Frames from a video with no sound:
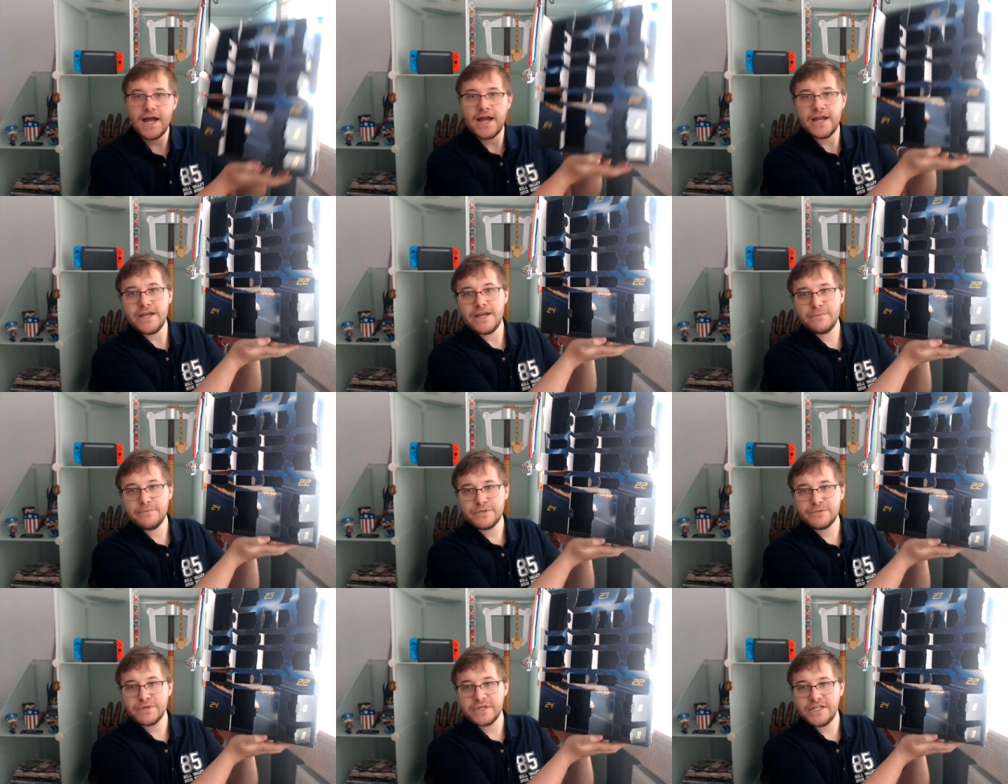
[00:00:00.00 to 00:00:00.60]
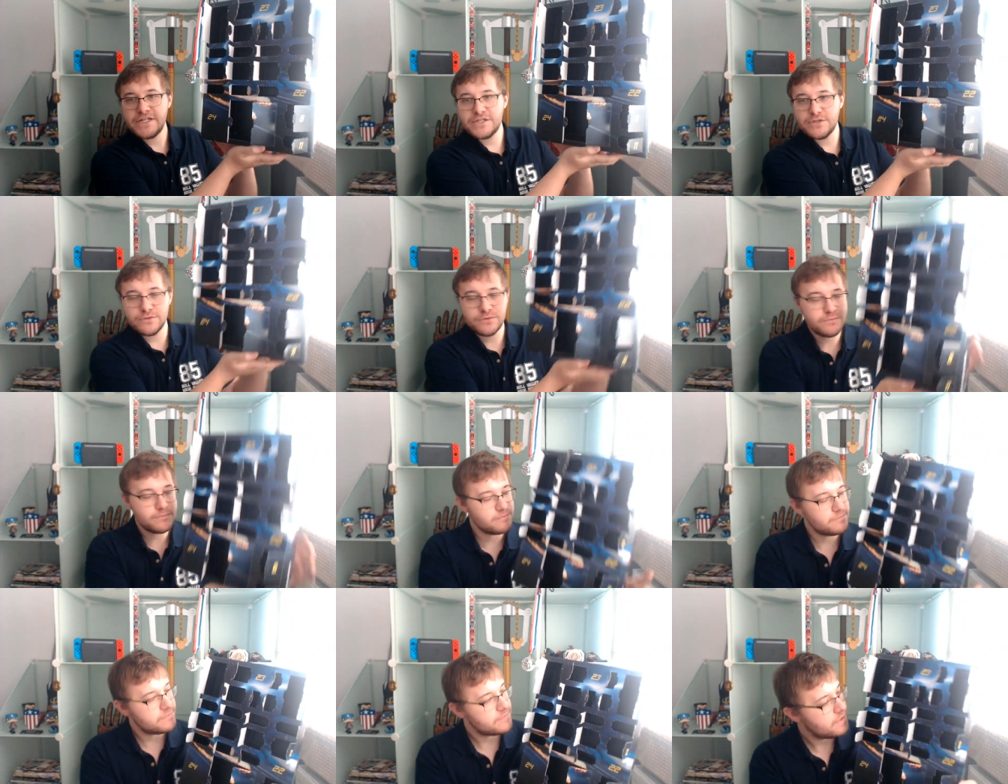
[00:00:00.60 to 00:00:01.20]
number 22.
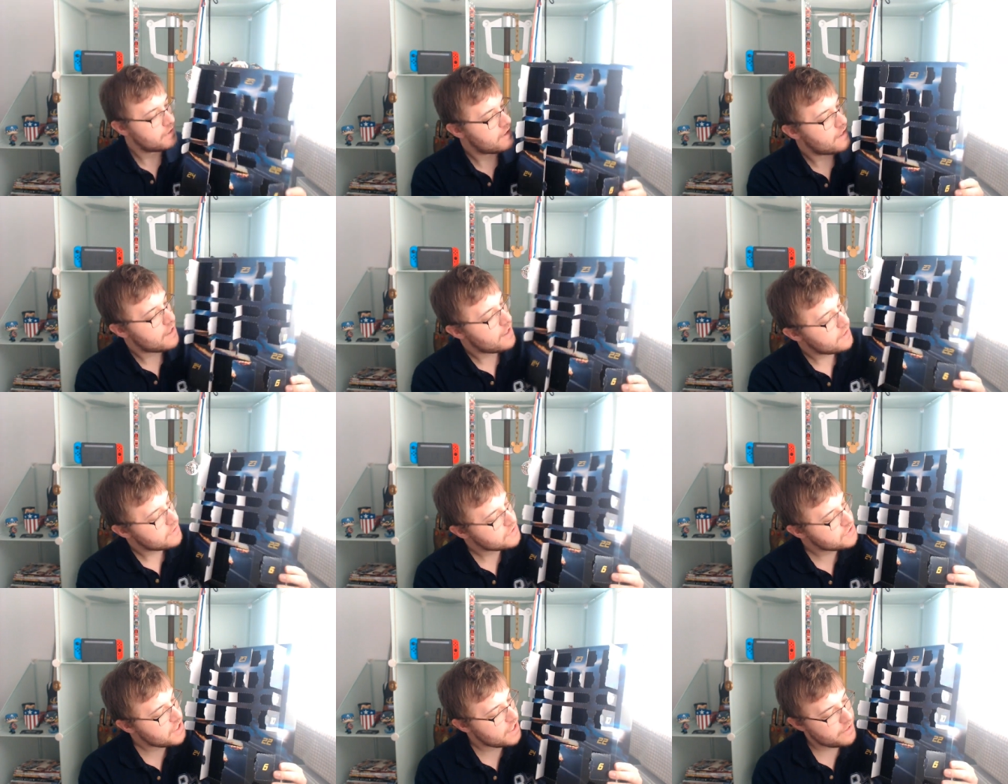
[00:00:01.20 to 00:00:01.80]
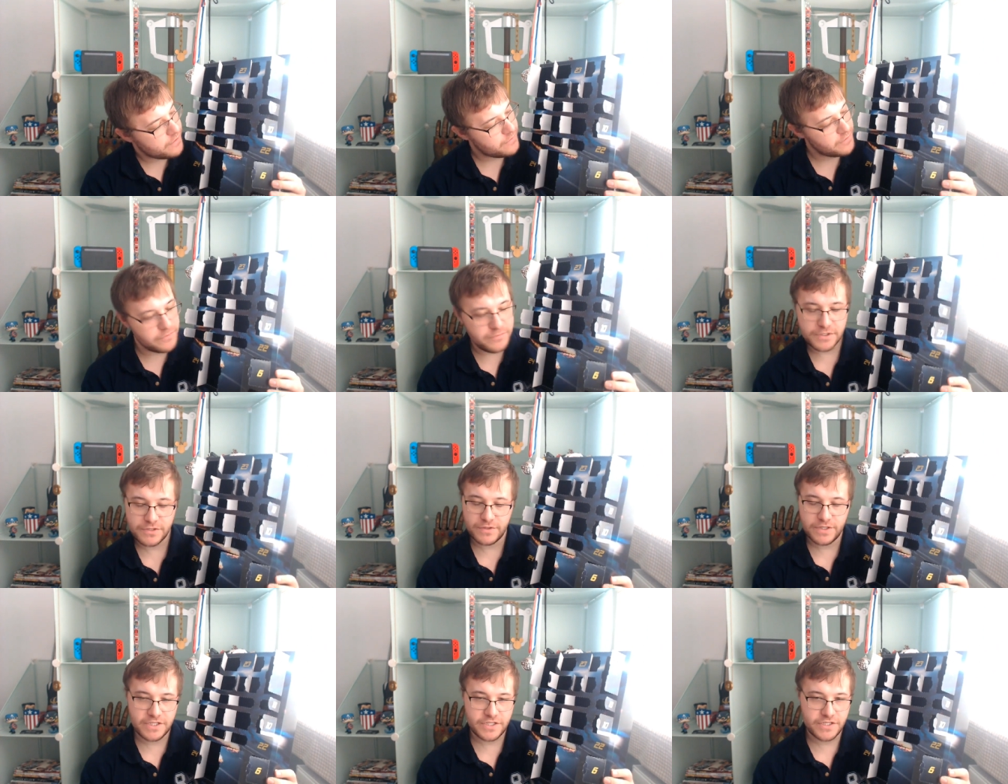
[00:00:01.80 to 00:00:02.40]
So, number
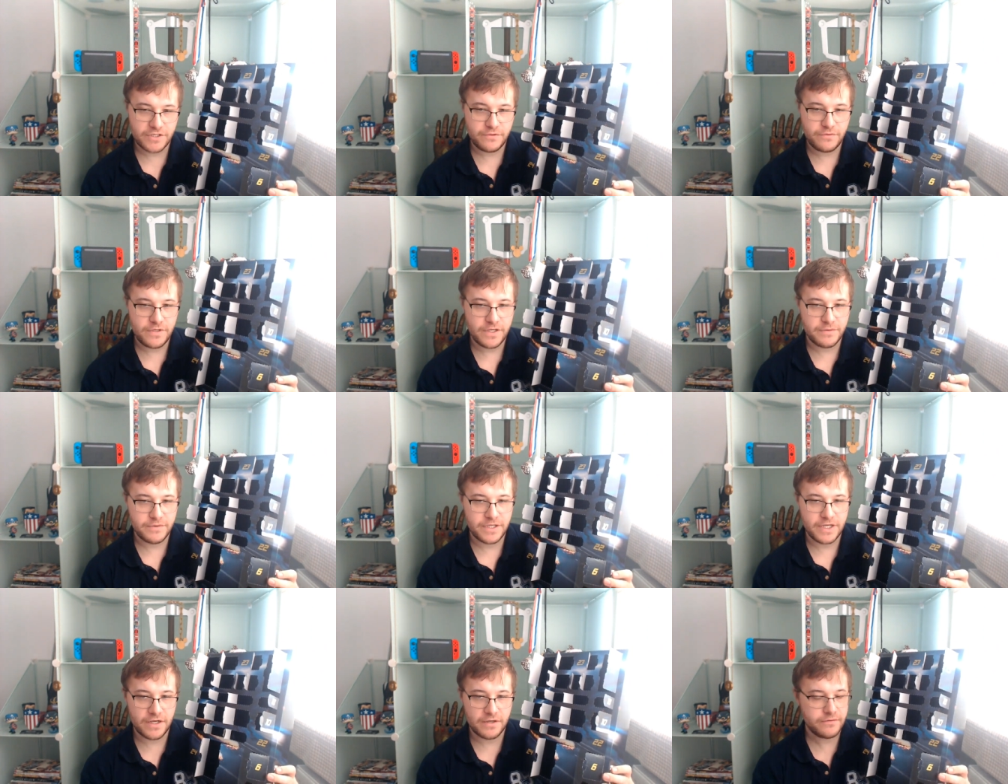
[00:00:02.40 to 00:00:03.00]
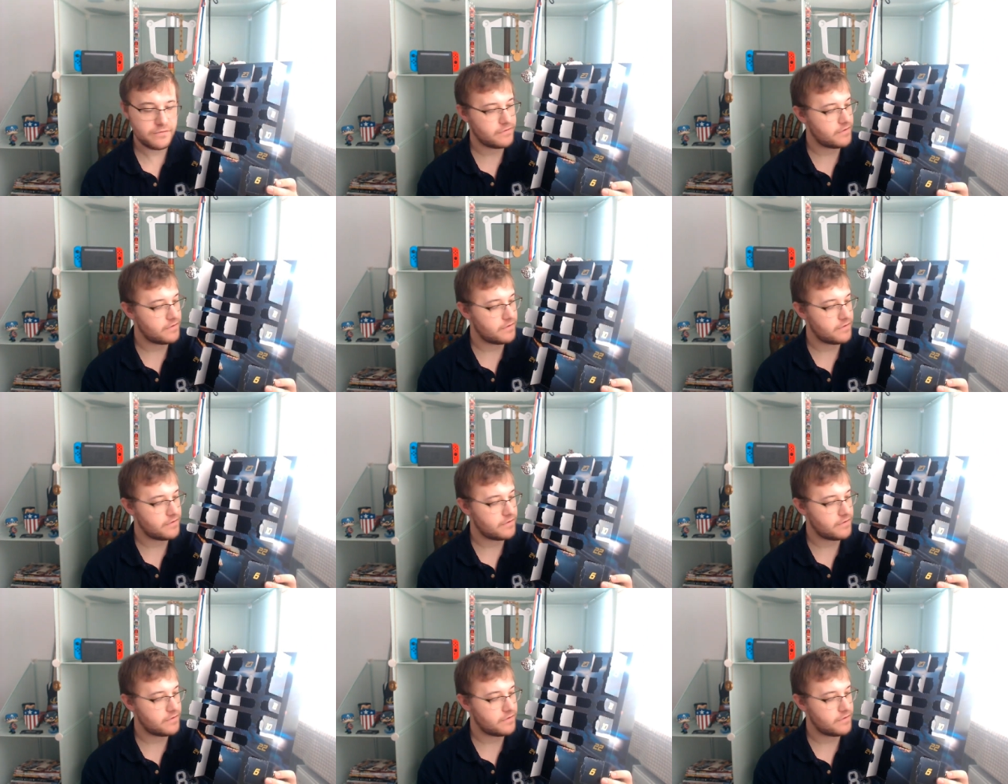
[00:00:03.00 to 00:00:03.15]
22, here we go.